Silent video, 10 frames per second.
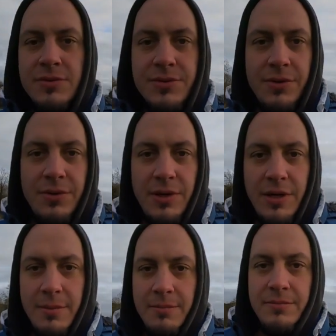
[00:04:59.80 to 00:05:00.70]

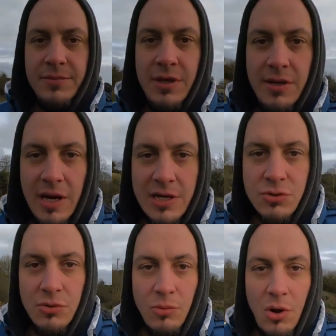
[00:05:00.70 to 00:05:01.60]
So the
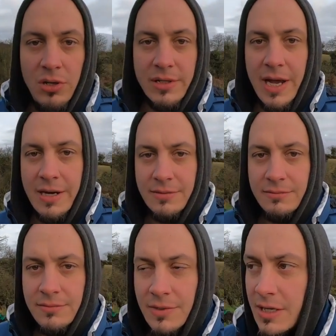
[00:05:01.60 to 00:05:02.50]
actual wall
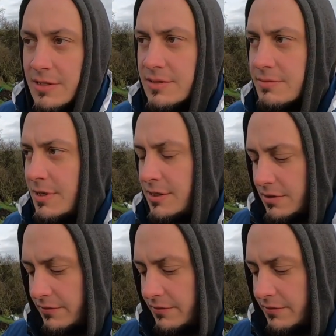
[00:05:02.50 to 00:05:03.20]
garden, as many